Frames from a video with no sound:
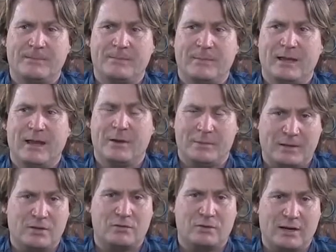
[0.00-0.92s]
helping
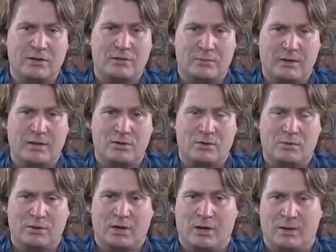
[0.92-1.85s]
the drainage within your
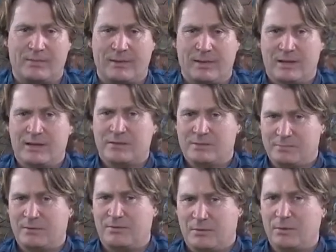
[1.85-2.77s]
garden
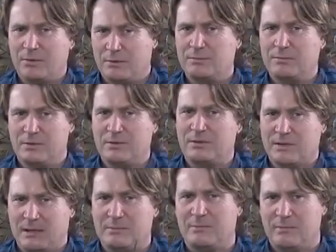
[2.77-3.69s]
before you
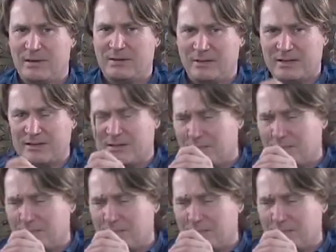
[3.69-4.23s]
keep reinvesting,